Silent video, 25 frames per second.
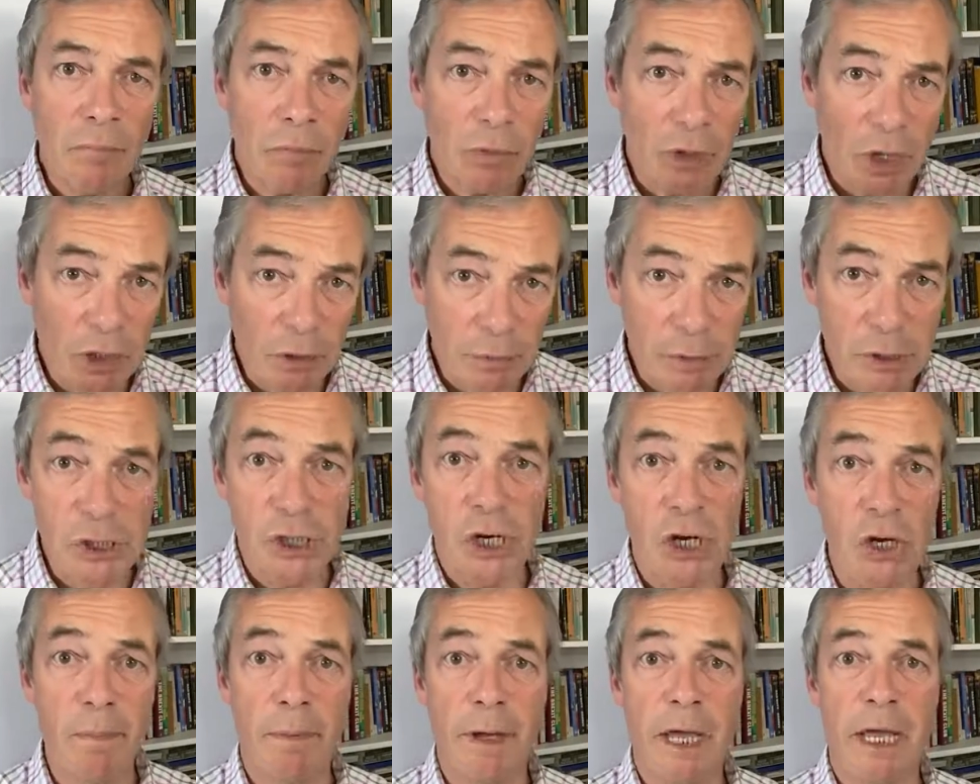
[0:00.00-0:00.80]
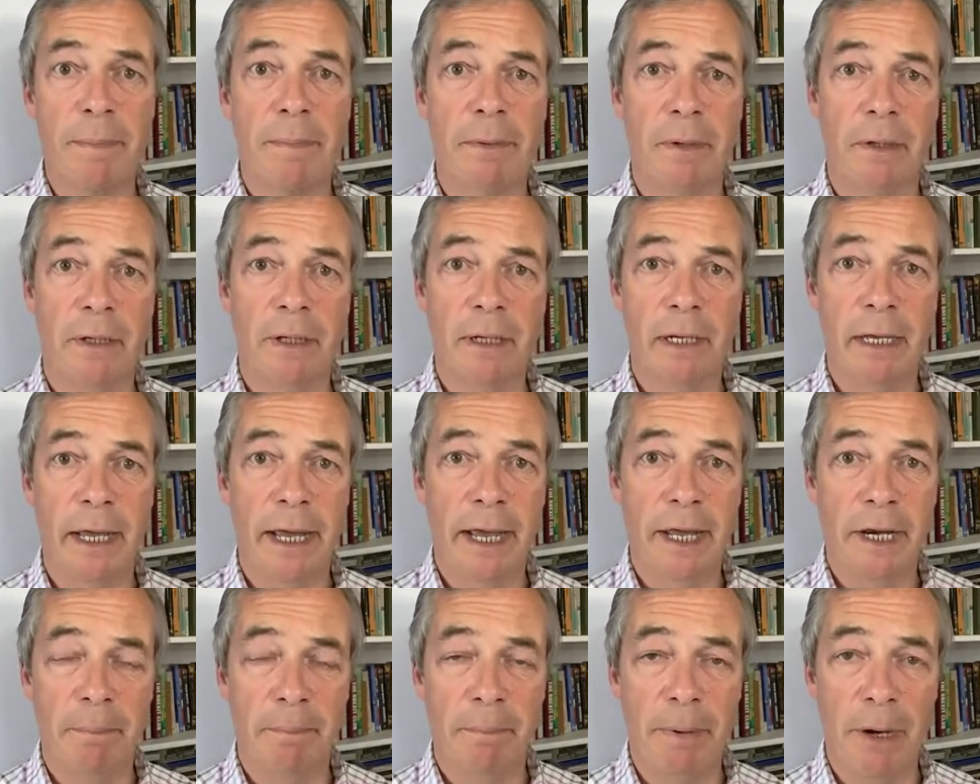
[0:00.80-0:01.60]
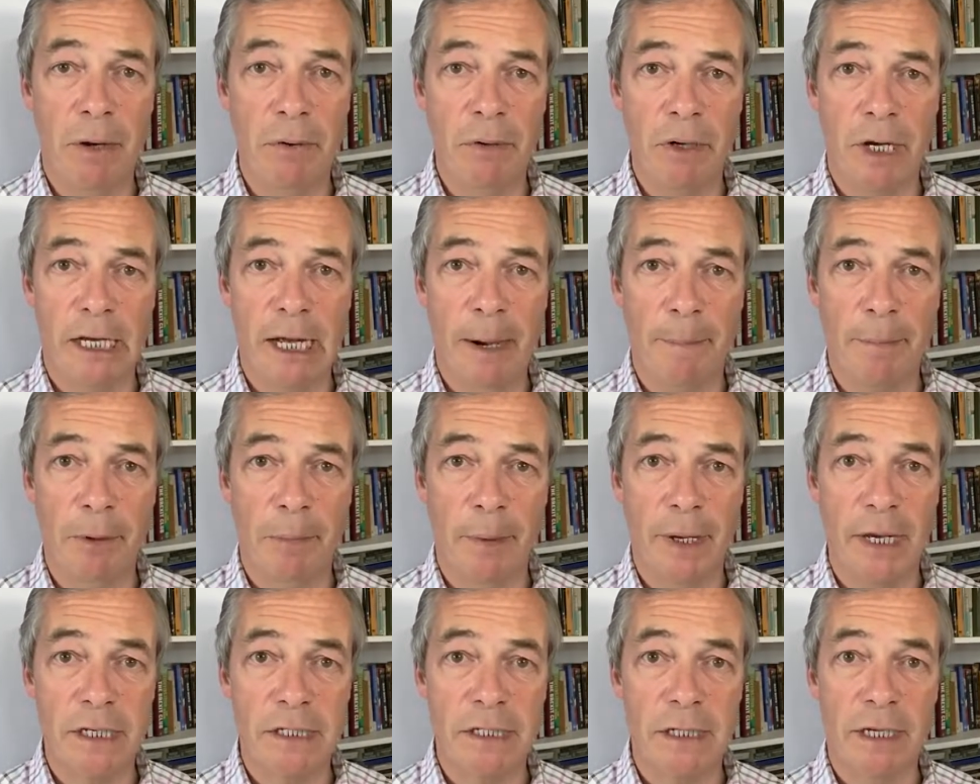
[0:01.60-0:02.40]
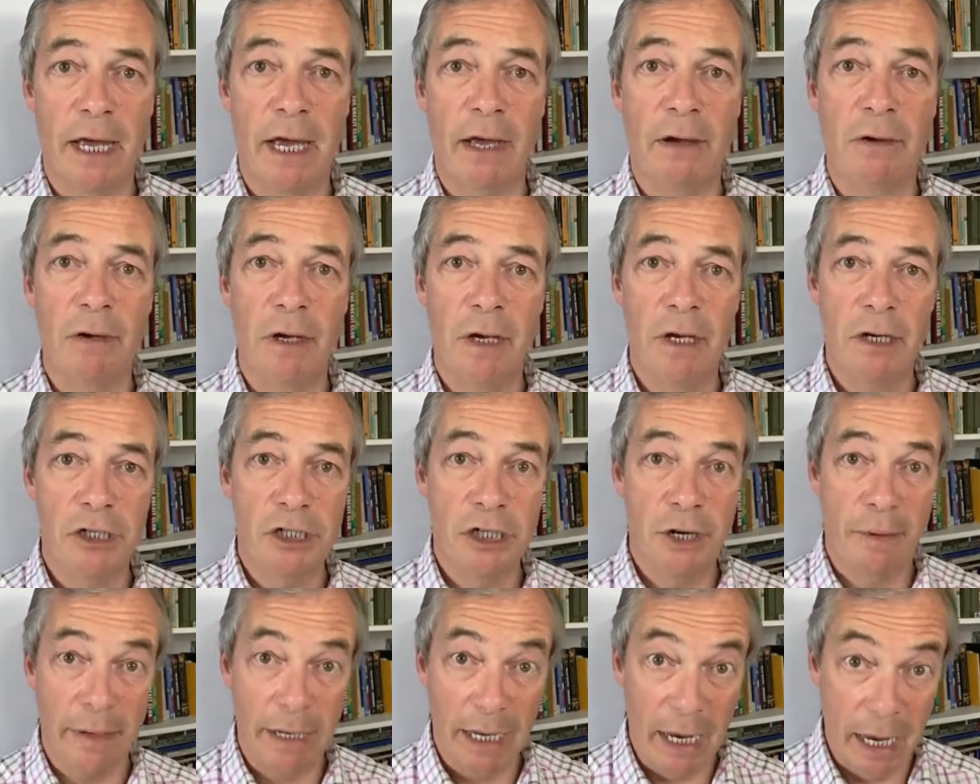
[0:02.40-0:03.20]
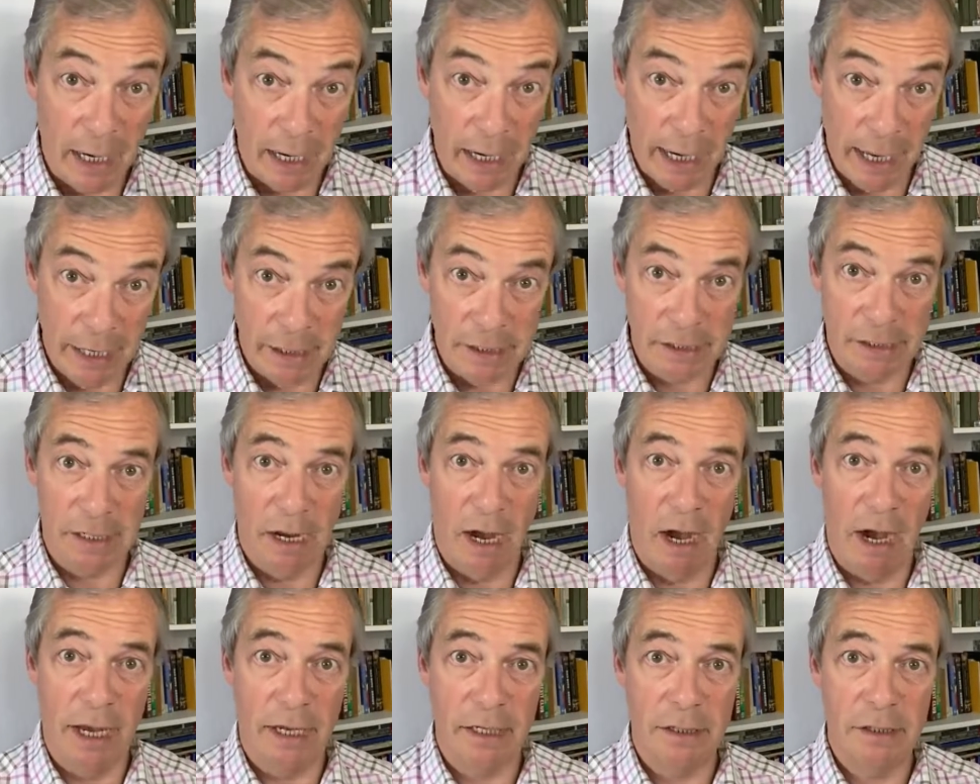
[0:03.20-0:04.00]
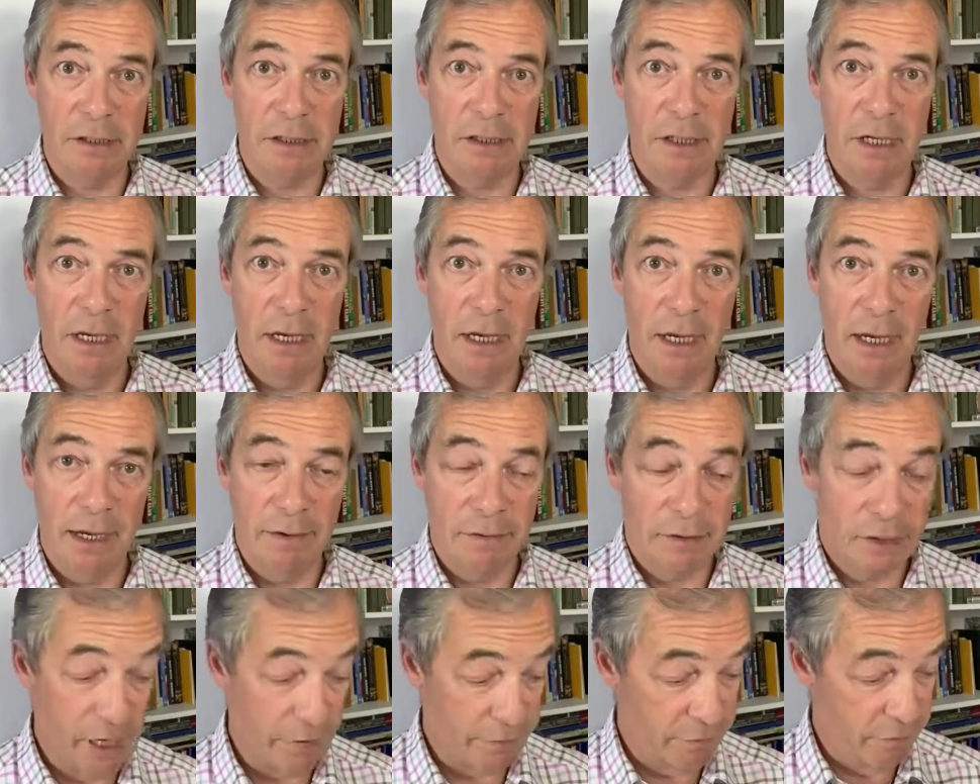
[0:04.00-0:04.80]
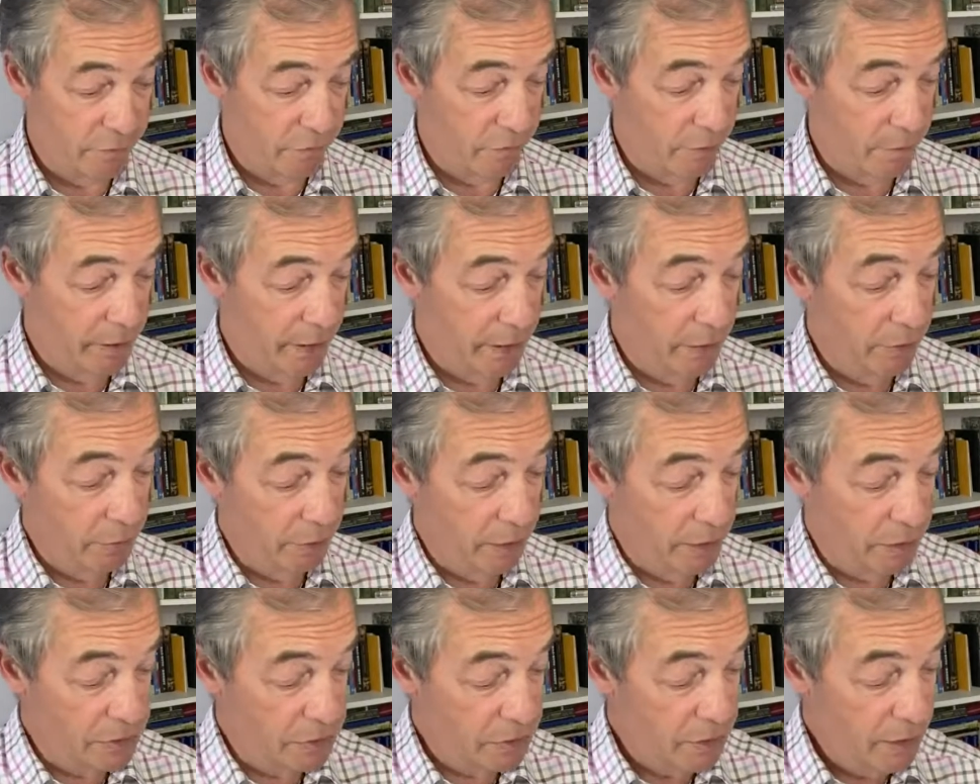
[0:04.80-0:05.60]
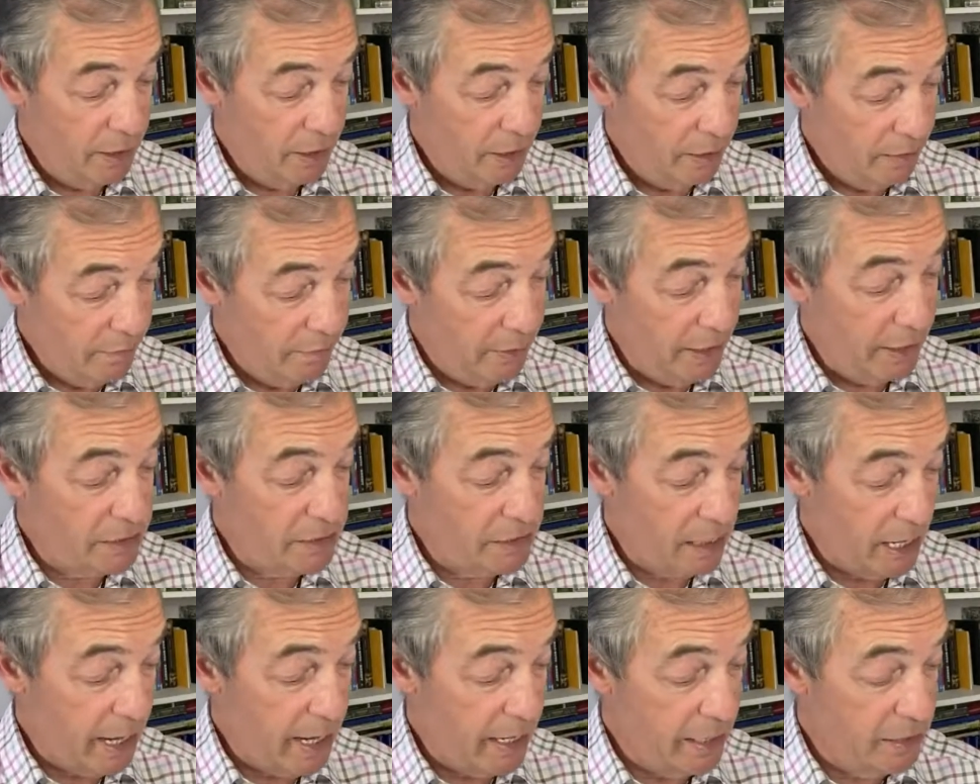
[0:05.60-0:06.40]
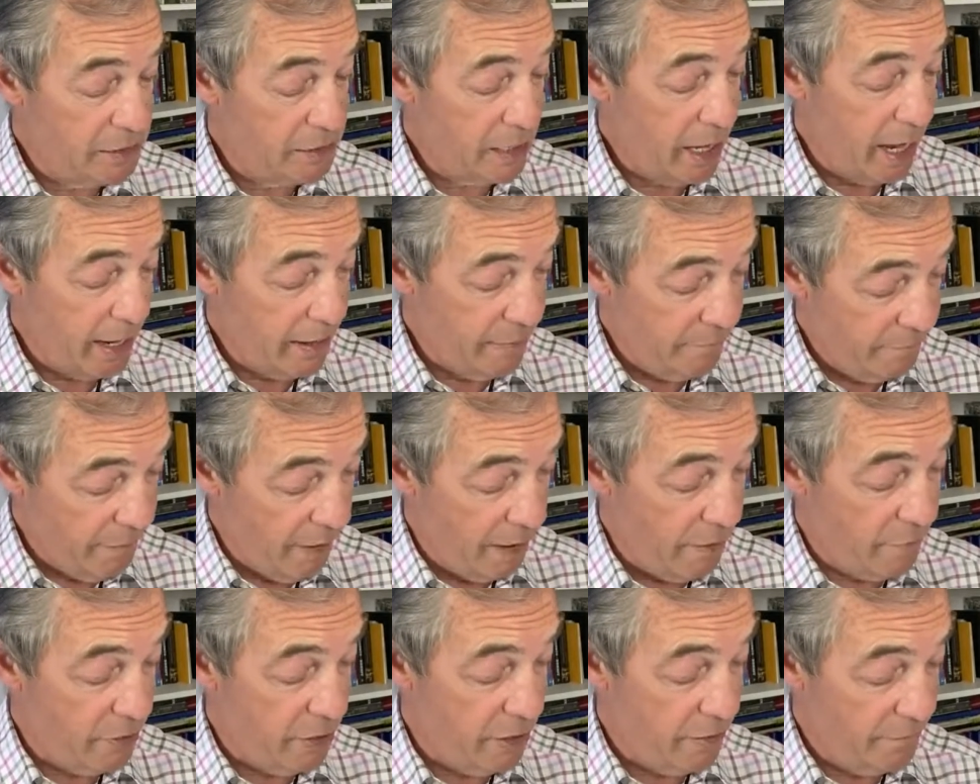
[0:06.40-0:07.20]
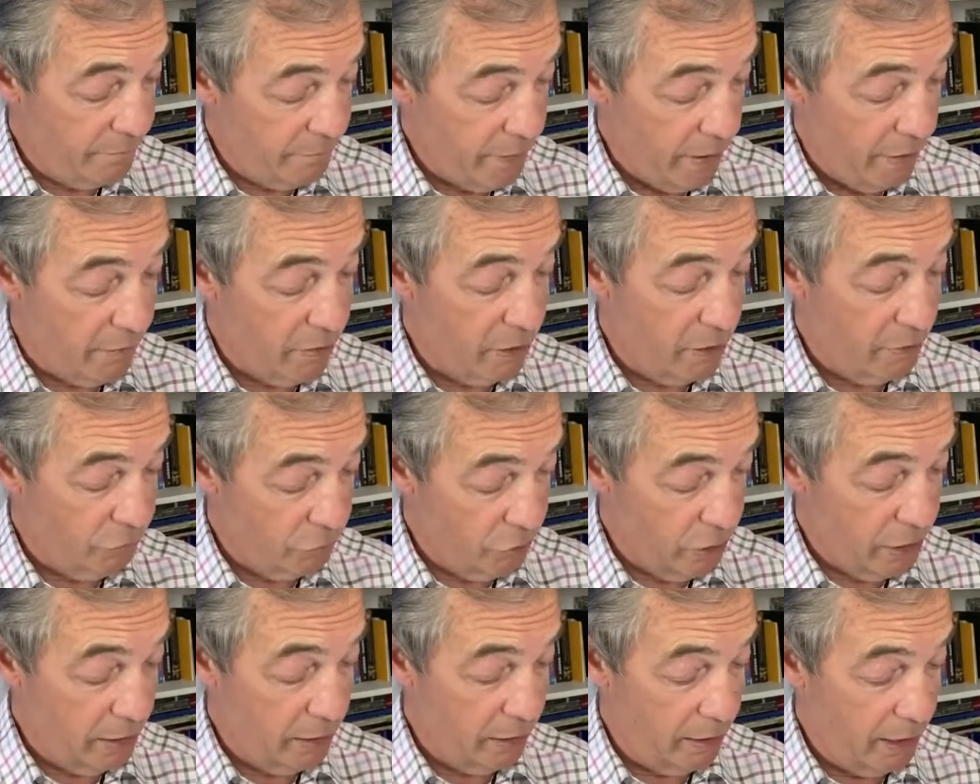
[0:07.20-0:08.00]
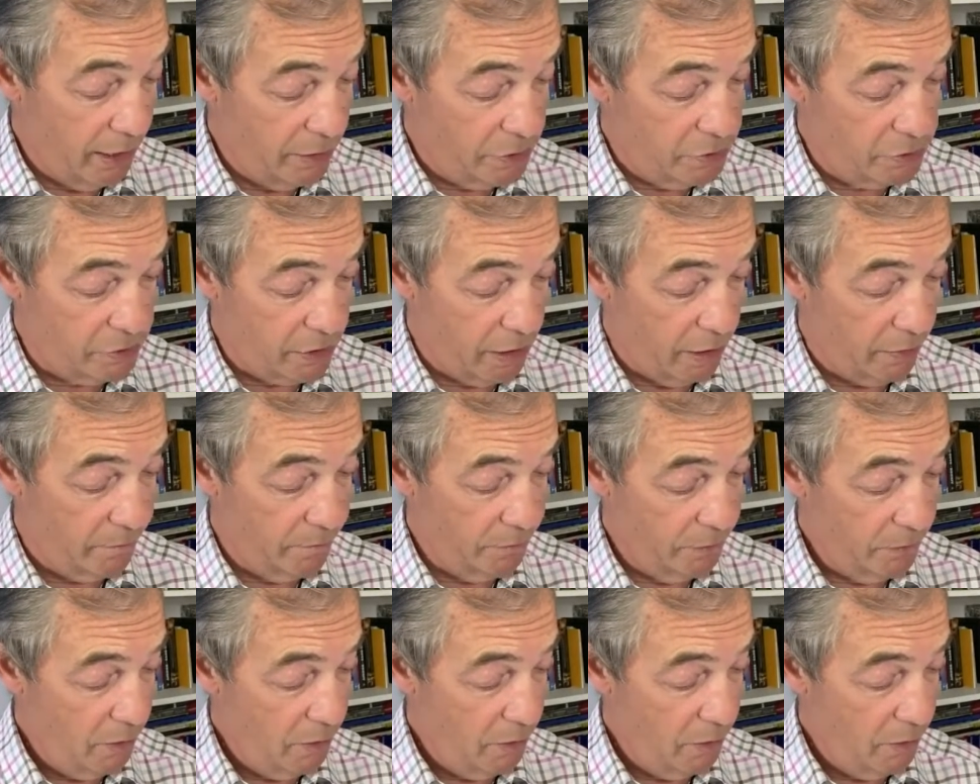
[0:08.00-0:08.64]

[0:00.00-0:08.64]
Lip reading: there were two people in a boat a couple of weeks ago showing clear signs of suffering from the illness. This is a very, very real issue.